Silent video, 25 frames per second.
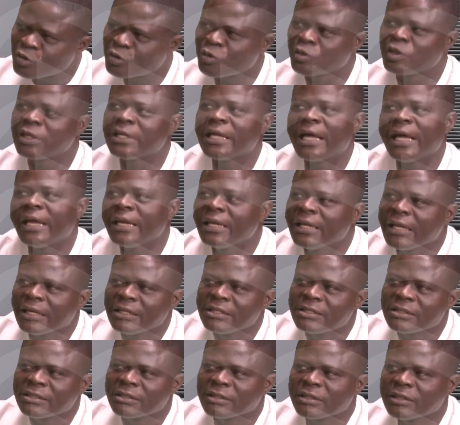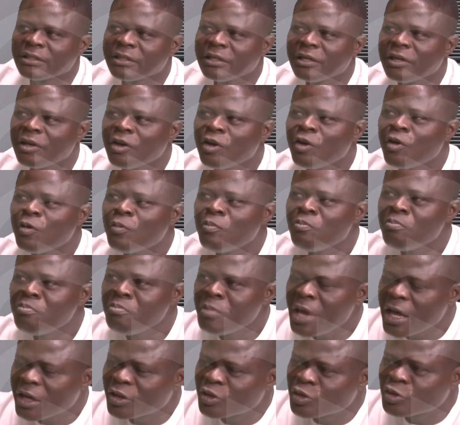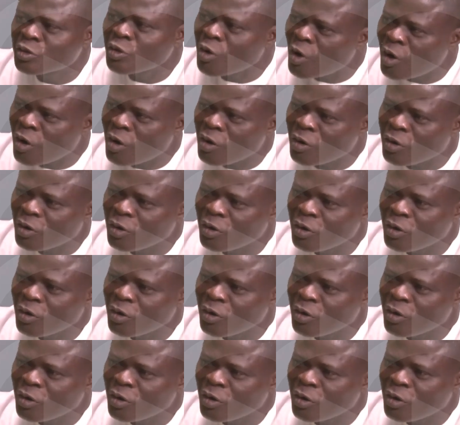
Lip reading: on energy. Make sure,